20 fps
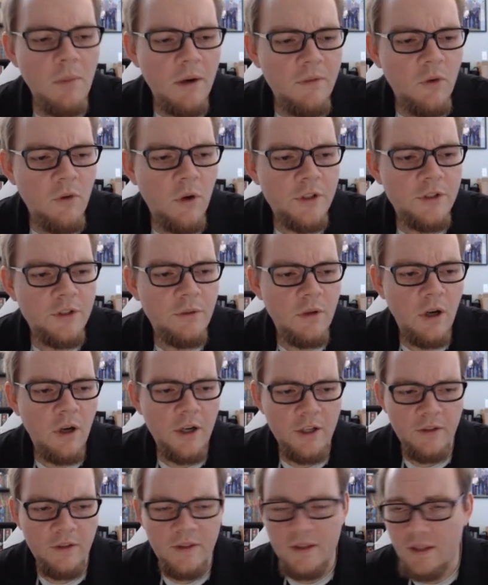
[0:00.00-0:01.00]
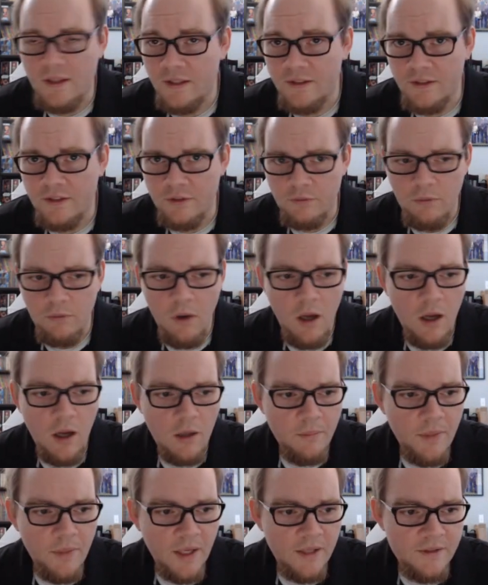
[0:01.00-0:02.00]
But of course, you would argue that this is
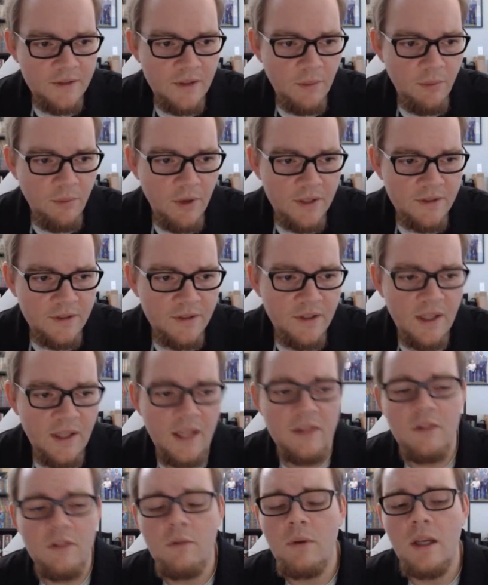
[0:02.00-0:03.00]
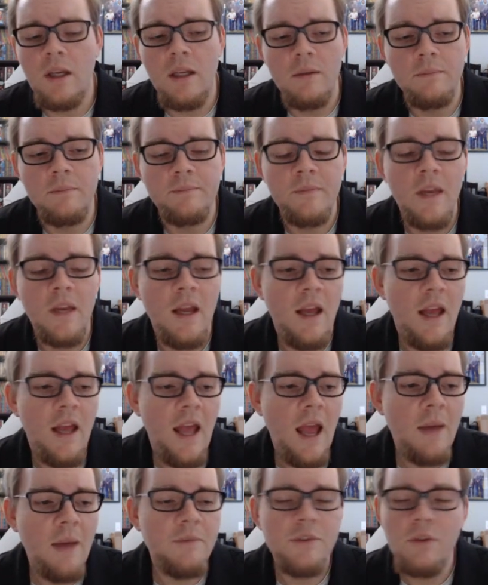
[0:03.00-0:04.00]
wrong because of the presence of that 3.
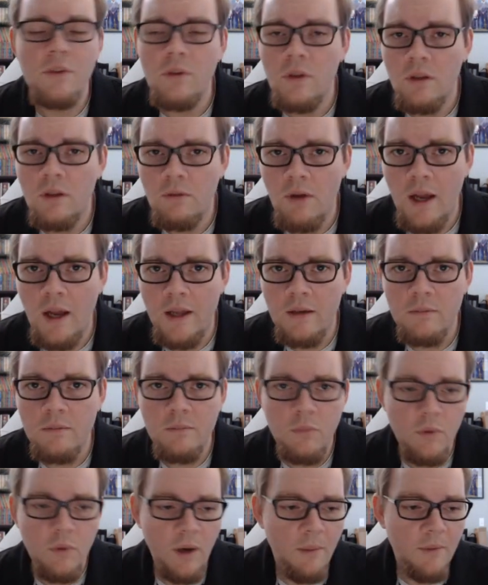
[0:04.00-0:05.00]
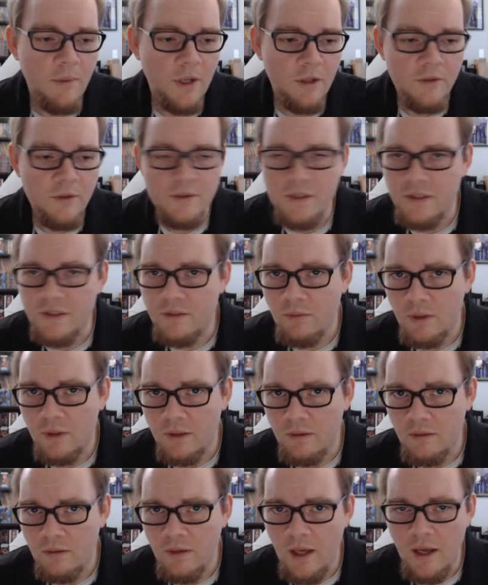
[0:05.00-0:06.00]
Absolutely right. What I'm going to use is
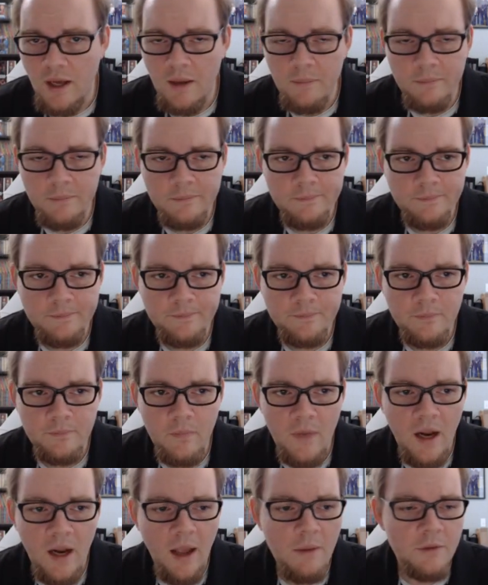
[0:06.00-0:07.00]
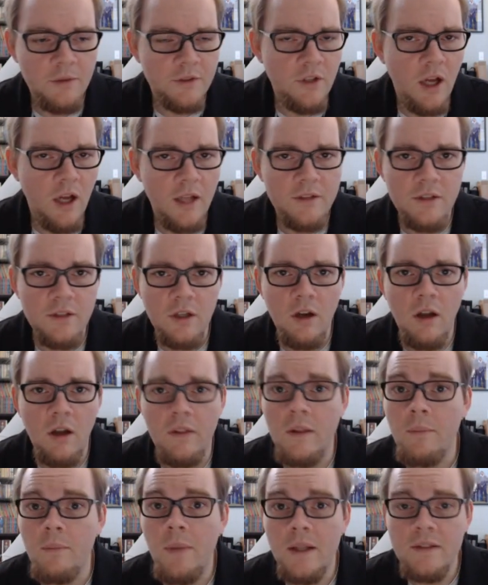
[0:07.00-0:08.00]
what I was taught to
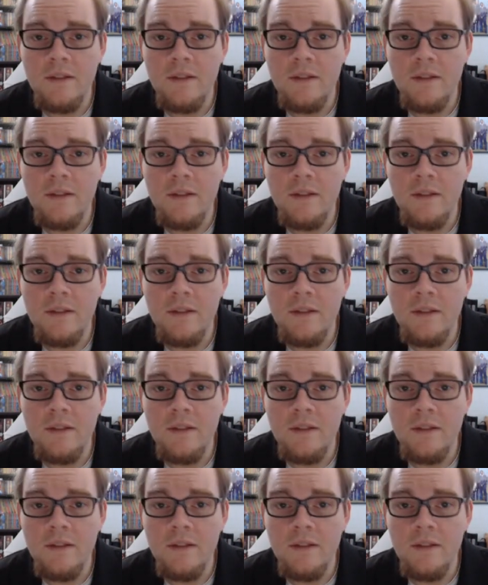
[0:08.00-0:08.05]
call the